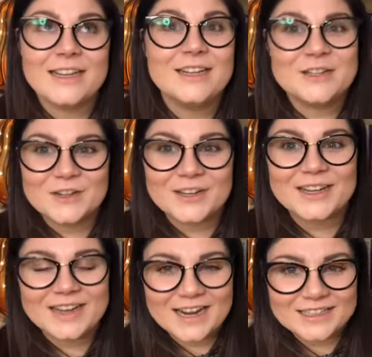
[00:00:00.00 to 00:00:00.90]

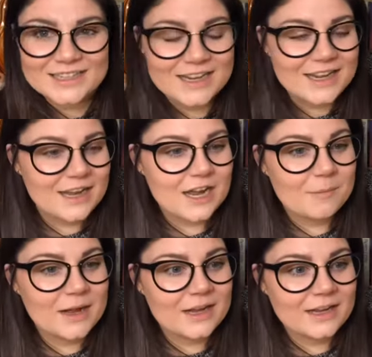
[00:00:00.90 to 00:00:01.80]
interconnect.
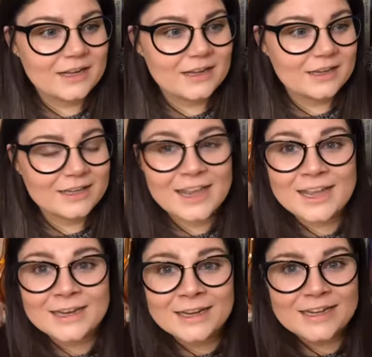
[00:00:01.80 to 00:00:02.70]

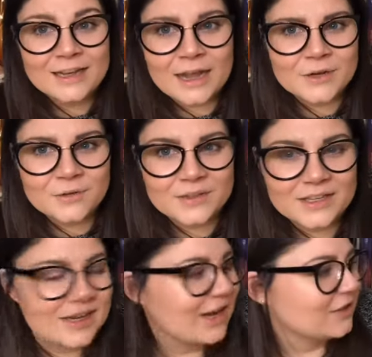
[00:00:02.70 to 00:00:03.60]
I don't think
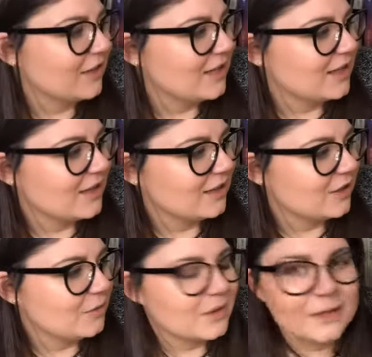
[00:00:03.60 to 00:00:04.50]
it actually has anything to
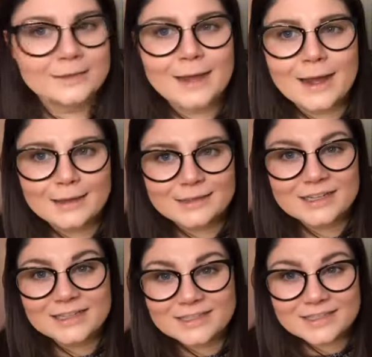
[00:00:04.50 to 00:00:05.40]
do with like the
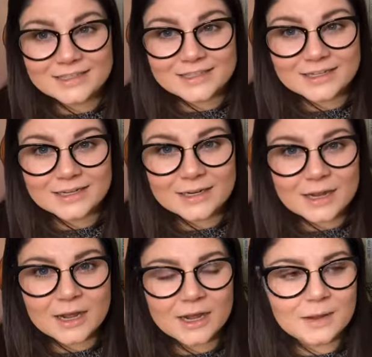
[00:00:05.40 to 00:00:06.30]
holiday season.
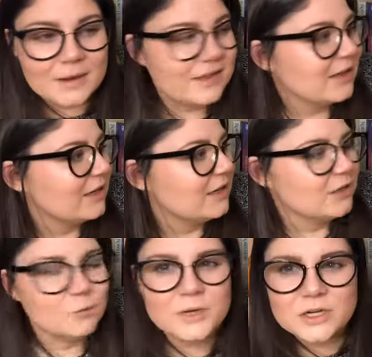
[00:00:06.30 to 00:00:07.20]
I think it
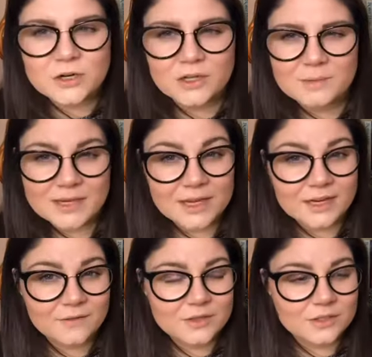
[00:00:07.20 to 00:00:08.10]
is winter at the
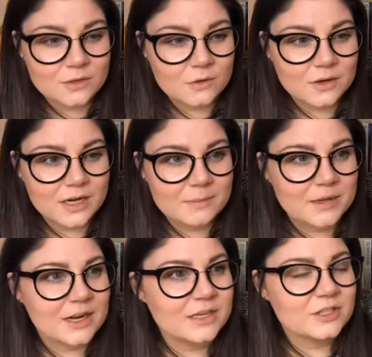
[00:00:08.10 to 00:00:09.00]
beginning of this story,
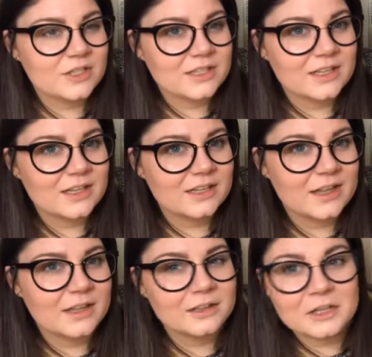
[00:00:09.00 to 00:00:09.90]
but I just think
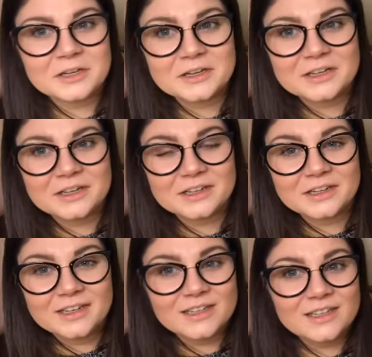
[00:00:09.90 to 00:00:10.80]
that London
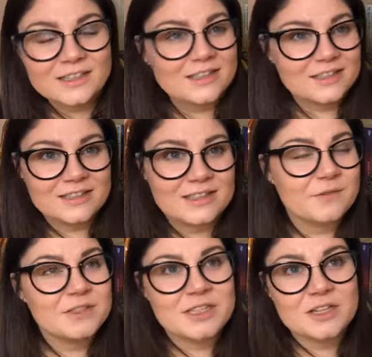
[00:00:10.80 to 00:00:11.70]

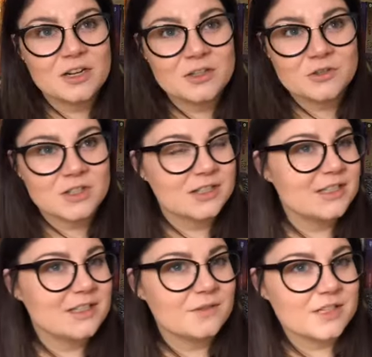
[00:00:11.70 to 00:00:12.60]
1700s,
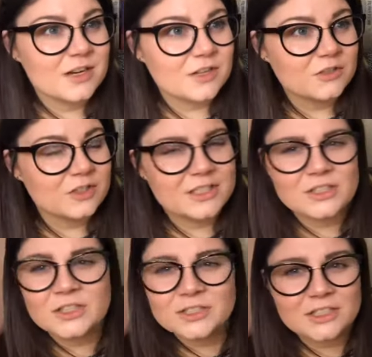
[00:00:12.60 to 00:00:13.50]
late 1700s, it's
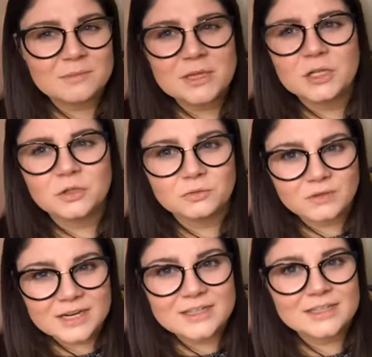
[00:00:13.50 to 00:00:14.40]
just going to be a
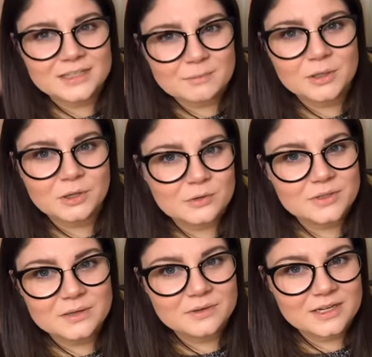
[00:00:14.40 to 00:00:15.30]
great December
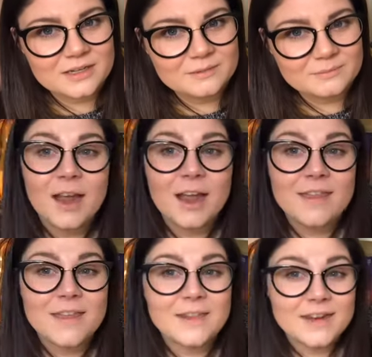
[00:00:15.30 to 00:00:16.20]
cozy read.
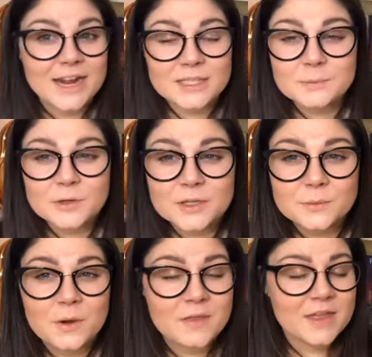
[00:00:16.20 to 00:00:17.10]
And then the next book
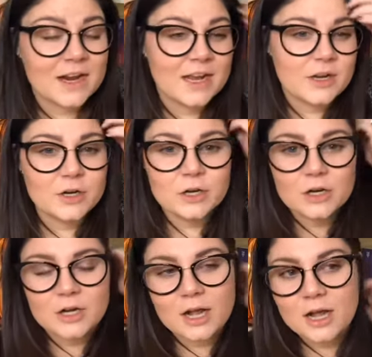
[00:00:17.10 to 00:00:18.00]
is one that I
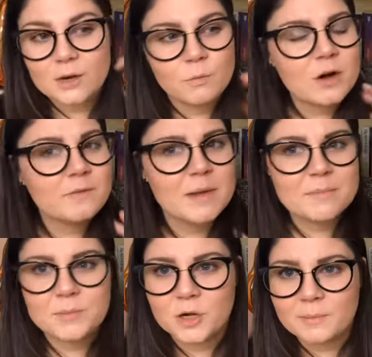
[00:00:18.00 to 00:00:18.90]
heard on one of my
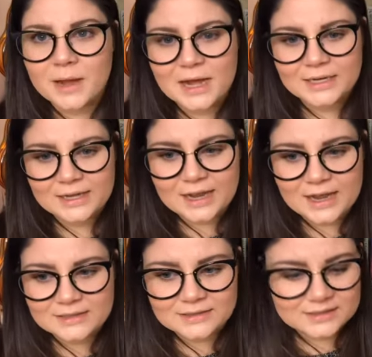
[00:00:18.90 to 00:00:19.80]
book
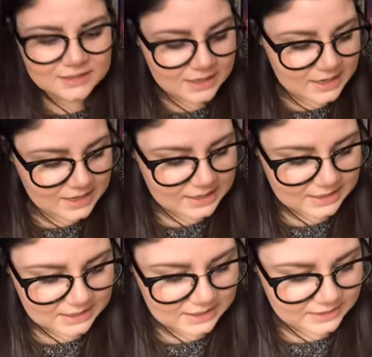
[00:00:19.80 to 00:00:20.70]
podcasts,
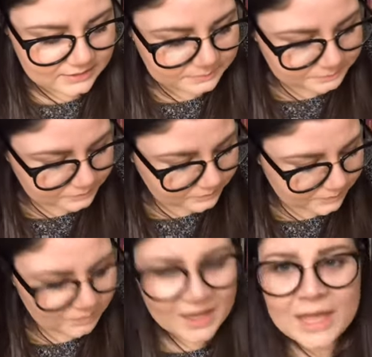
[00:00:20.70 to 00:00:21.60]
and
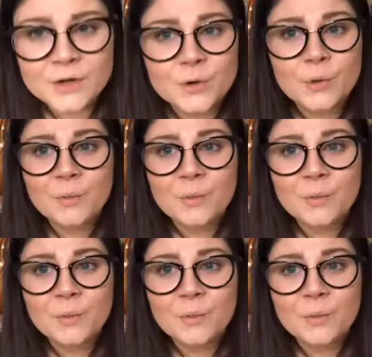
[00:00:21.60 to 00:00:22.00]
I don't know